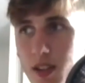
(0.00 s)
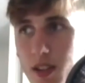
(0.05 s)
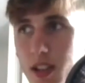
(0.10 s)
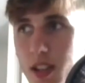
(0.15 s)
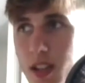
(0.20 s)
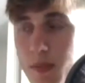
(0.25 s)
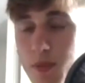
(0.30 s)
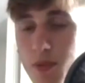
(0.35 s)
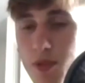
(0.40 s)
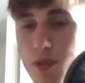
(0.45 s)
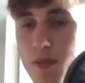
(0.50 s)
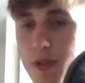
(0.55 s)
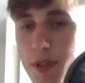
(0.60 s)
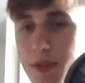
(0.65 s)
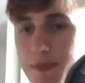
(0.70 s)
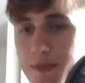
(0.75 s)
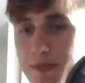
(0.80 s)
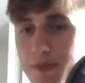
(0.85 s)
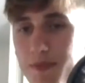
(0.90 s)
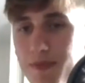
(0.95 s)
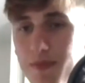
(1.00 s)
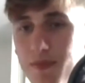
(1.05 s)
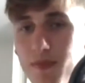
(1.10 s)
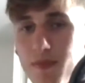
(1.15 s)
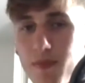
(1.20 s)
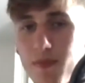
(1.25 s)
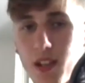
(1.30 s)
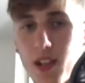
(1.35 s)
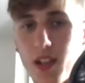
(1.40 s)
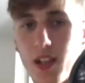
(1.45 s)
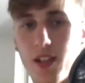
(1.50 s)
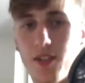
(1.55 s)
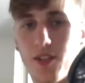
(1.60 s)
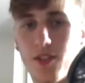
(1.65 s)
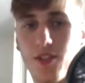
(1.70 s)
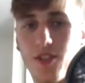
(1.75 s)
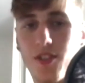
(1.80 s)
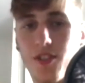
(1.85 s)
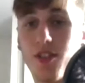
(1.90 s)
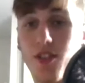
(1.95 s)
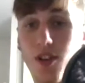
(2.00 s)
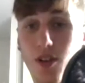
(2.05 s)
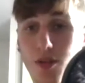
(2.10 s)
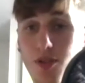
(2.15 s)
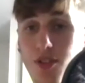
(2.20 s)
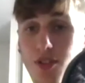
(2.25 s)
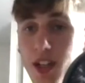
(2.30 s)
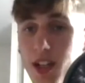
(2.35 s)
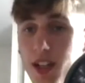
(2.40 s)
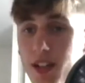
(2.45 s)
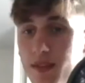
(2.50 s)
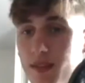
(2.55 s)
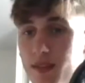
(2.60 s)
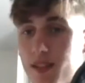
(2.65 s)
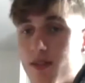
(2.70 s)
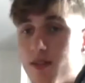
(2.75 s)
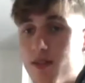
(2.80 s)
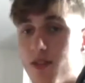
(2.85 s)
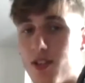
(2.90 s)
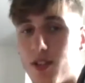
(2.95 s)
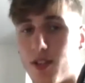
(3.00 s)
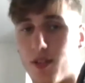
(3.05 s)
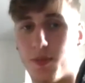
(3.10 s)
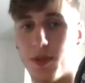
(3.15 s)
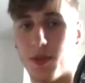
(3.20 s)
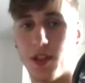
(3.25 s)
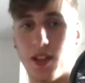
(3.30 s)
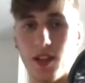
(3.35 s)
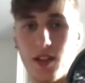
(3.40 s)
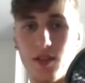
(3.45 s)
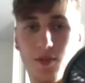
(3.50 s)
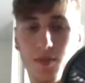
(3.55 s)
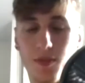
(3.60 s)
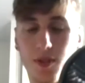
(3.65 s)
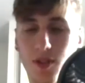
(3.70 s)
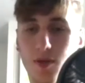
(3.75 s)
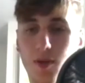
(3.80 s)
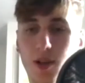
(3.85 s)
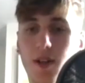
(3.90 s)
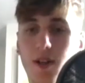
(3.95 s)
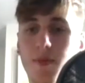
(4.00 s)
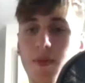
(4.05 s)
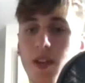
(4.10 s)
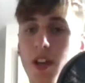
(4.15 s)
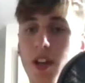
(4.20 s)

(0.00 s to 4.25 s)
improvement, and goal setting was a big thing for me as well.